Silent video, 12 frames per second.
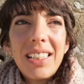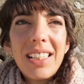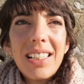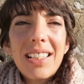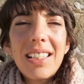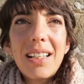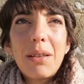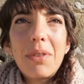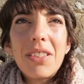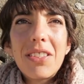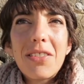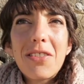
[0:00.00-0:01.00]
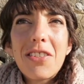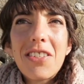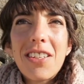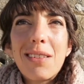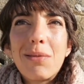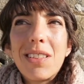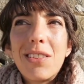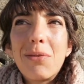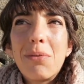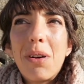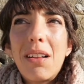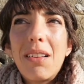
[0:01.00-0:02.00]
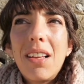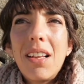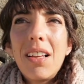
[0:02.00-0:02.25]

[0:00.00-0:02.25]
this, and I wanted to share with you all,